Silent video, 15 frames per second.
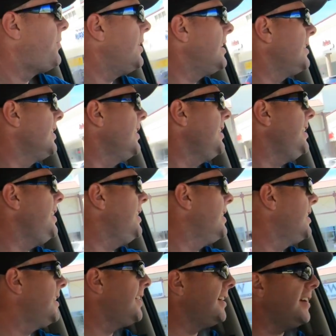Finally
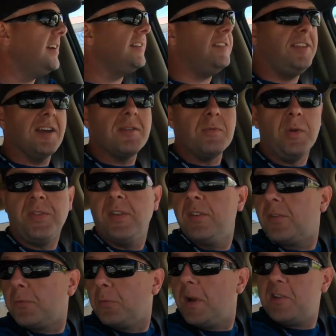uh, done with
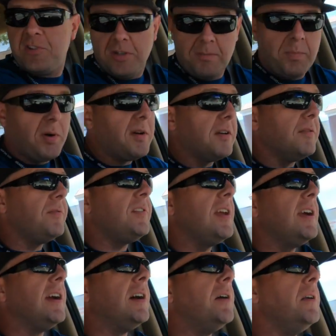this wretched part of
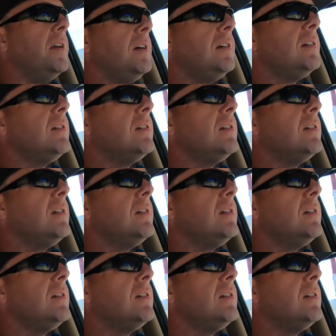town.